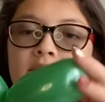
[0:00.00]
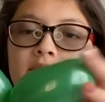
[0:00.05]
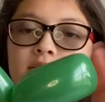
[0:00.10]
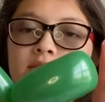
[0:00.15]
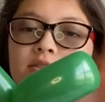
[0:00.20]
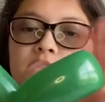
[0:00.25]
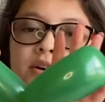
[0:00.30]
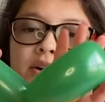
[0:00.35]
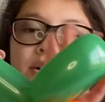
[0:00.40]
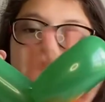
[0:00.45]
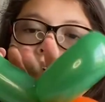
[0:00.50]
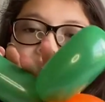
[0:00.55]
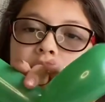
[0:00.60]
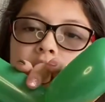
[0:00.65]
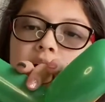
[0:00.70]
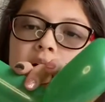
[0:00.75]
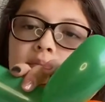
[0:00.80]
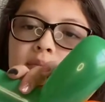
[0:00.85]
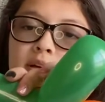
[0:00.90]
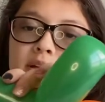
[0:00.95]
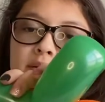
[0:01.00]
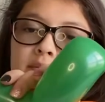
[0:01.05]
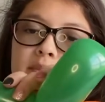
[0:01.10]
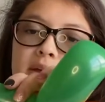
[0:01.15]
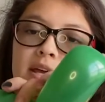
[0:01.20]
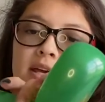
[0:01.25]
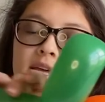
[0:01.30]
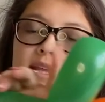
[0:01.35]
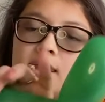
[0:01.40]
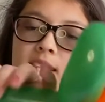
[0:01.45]
So I'm gonna
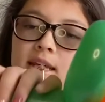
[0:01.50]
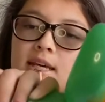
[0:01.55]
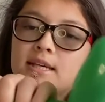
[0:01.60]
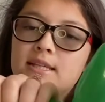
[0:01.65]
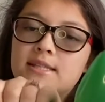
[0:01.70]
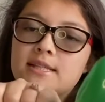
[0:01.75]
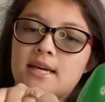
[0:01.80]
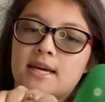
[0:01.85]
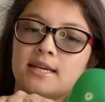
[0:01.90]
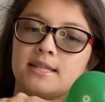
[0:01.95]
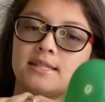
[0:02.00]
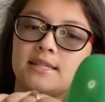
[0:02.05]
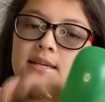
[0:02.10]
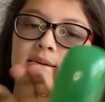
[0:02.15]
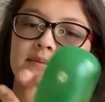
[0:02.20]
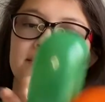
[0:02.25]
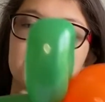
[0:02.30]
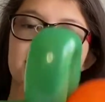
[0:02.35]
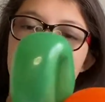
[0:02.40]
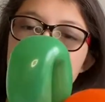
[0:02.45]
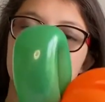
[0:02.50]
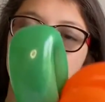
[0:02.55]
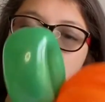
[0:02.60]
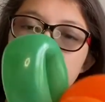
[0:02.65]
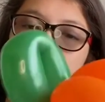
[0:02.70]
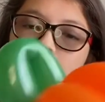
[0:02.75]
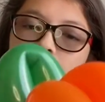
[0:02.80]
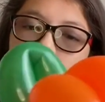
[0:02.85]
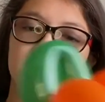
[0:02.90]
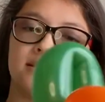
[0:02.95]
make the exact same size
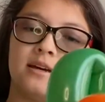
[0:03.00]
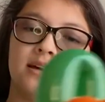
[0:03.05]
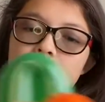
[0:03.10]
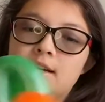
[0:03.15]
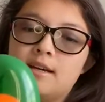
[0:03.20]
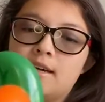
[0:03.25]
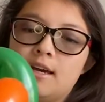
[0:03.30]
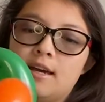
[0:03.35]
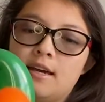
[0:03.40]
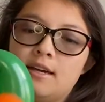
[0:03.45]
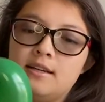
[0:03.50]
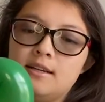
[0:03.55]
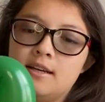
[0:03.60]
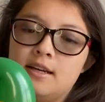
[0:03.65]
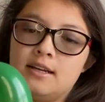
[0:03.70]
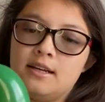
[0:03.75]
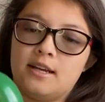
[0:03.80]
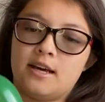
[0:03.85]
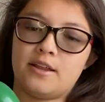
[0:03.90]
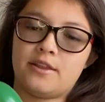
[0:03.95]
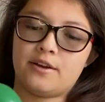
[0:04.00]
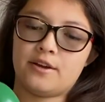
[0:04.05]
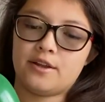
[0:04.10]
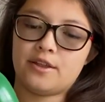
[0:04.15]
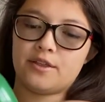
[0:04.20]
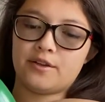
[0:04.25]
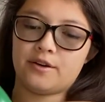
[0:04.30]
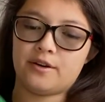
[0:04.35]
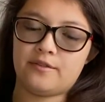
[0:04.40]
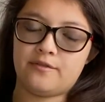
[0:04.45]
again, another
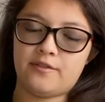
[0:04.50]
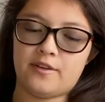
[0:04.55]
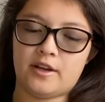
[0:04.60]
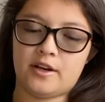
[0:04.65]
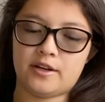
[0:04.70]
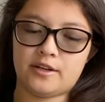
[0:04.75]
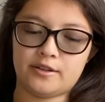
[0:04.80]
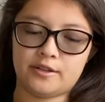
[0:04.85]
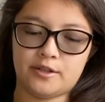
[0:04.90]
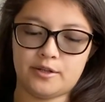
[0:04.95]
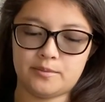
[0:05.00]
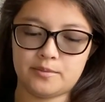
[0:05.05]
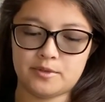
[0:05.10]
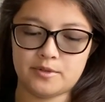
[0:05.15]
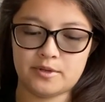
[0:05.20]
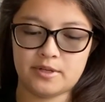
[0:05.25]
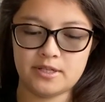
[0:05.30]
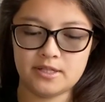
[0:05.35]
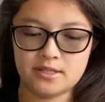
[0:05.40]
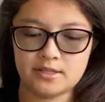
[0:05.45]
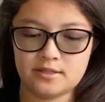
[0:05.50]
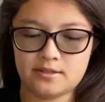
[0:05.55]
3-finger loop twist.